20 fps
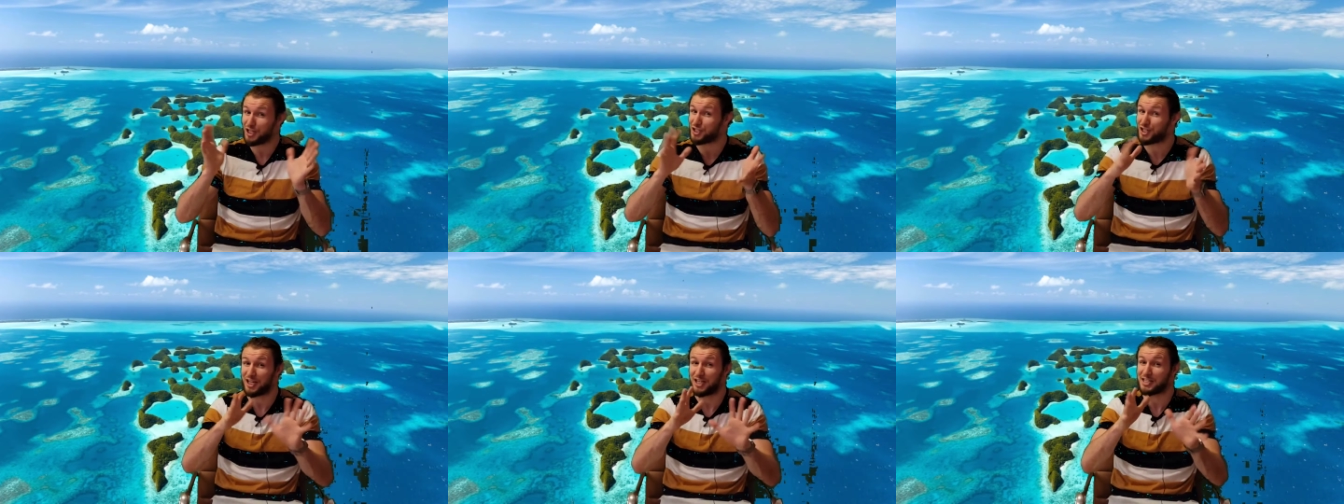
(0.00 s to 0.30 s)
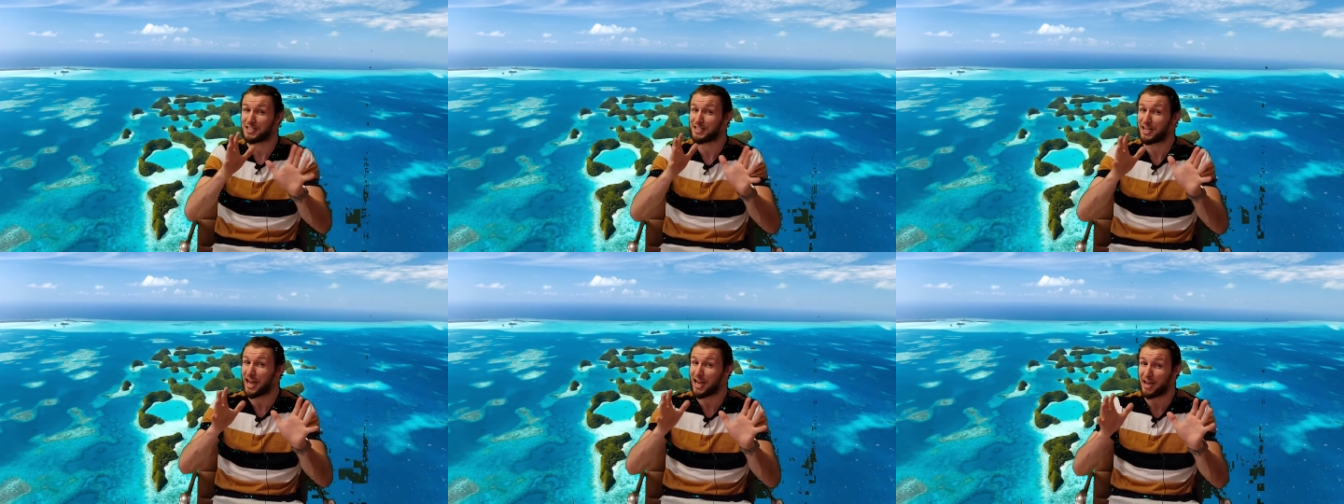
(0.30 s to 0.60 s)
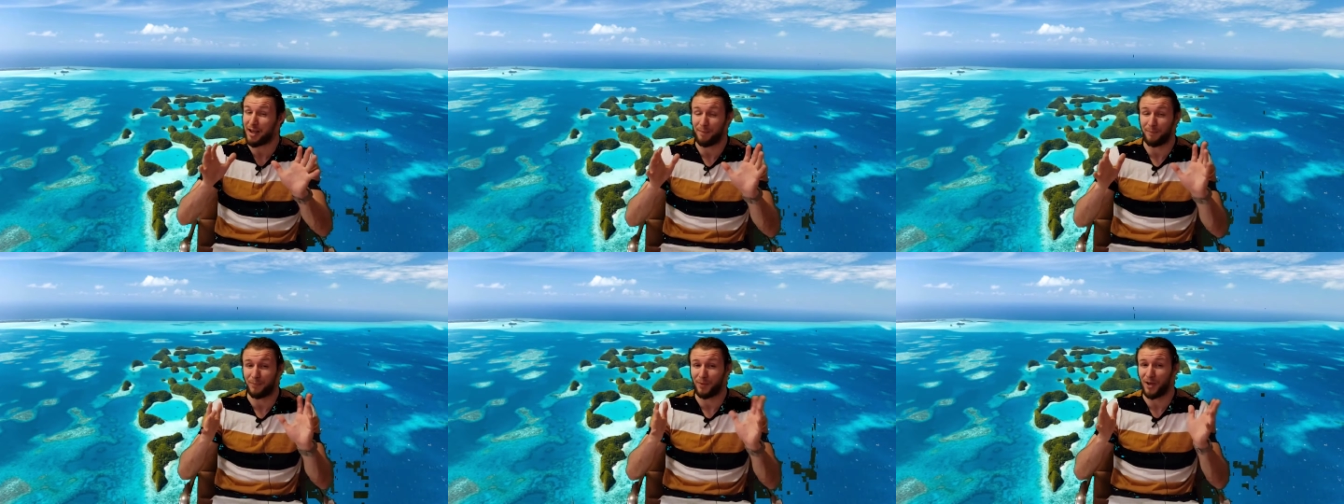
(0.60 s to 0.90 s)
She didn't say
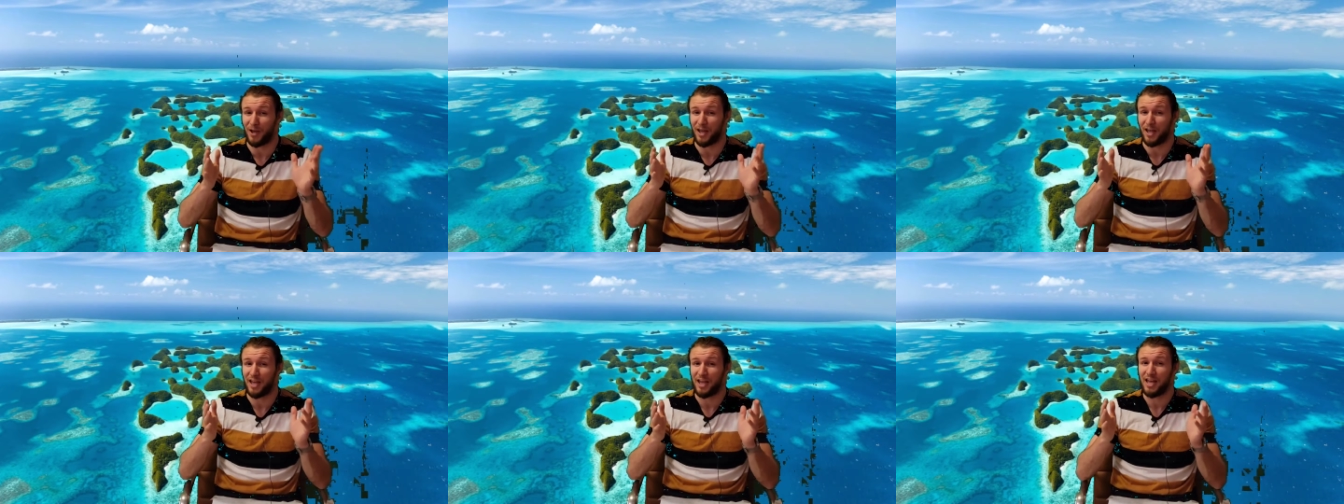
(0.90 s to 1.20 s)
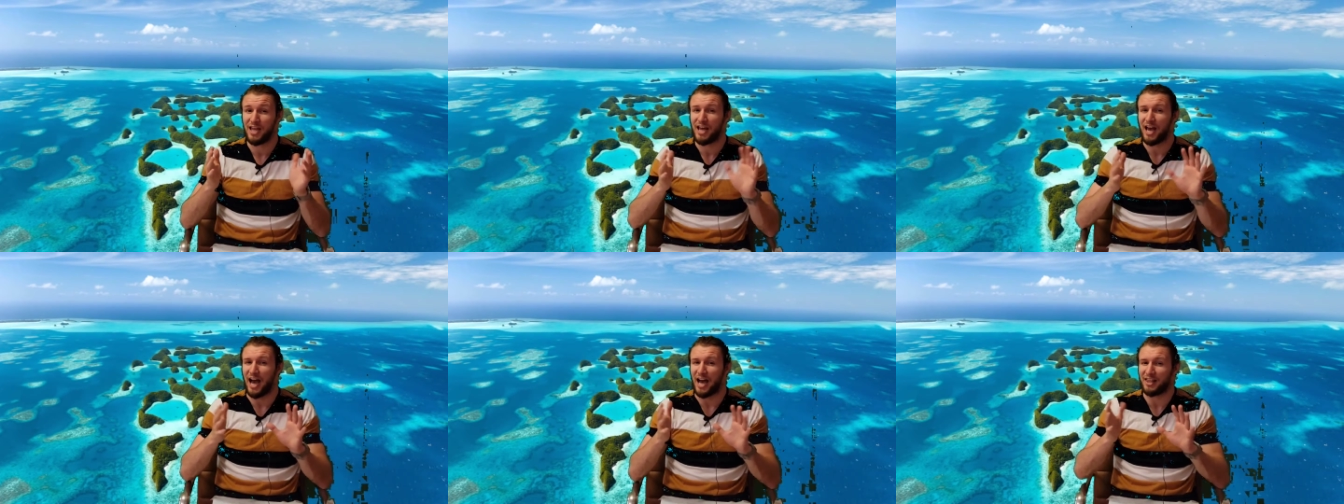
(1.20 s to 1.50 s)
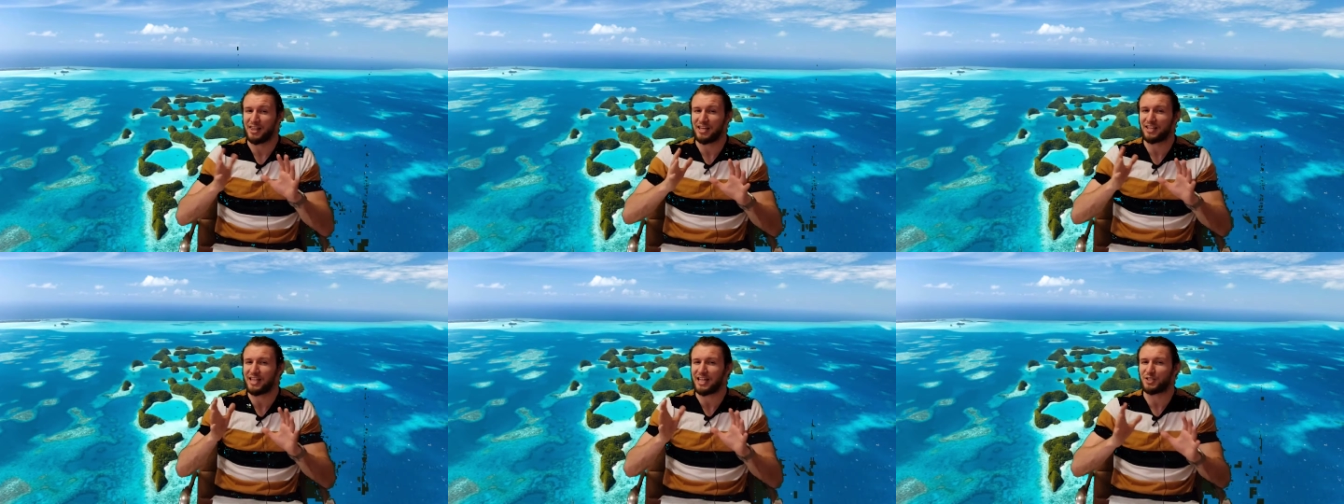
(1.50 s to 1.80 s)
it, but I
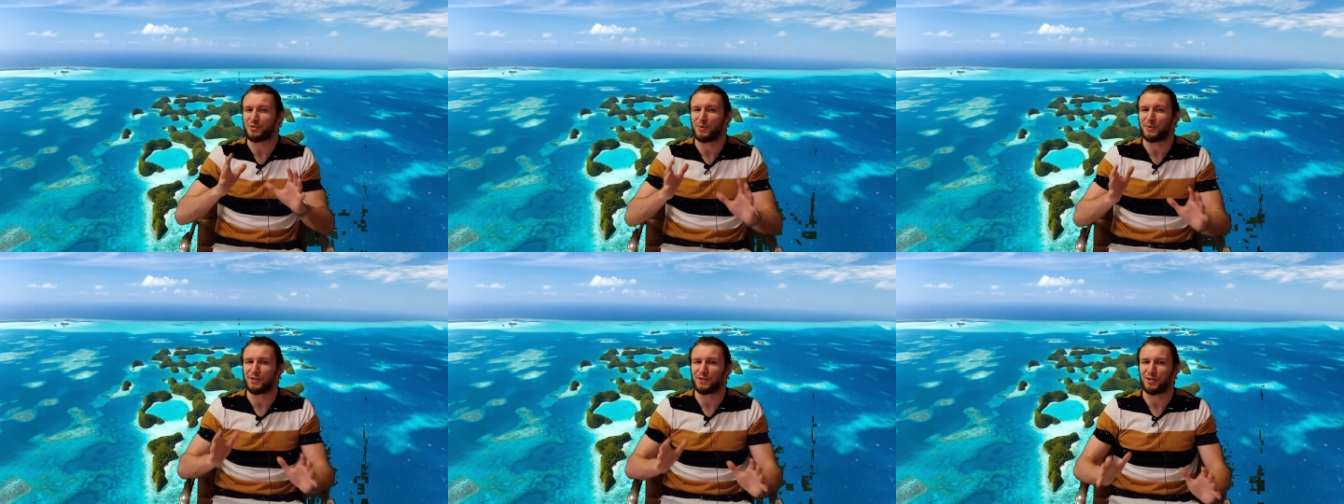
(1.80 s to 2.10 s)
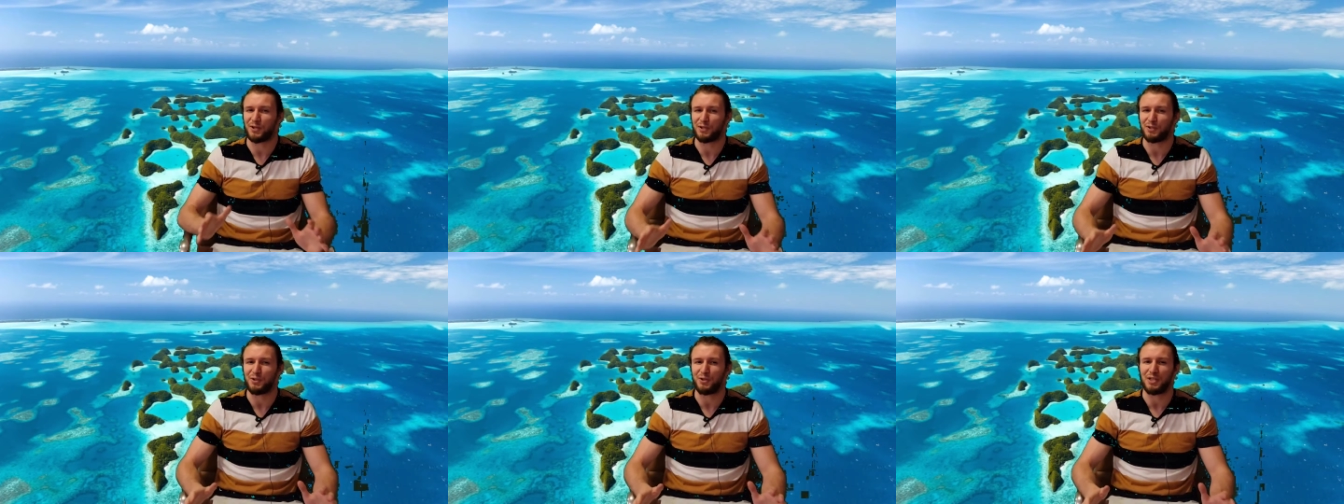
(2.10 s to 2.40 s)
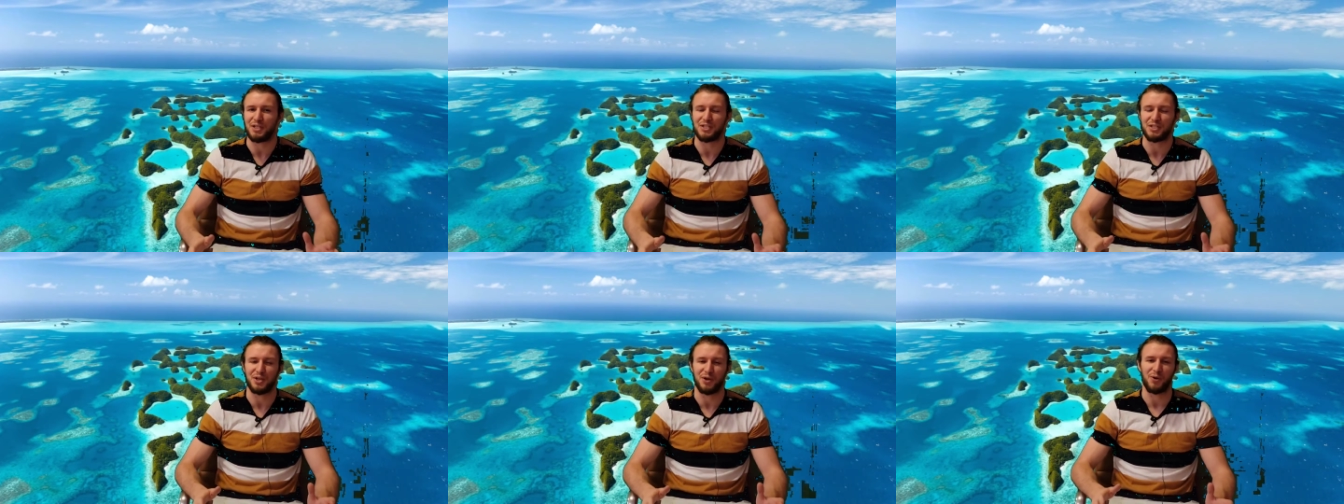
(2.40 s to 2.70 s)
think that's what they're
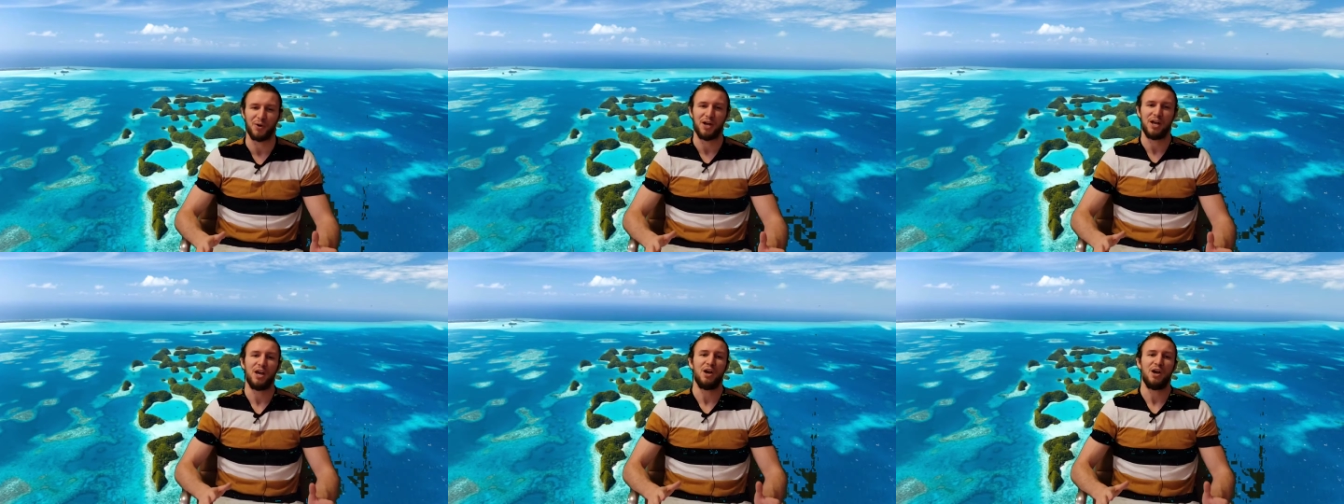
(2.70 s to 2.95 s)
alluding to.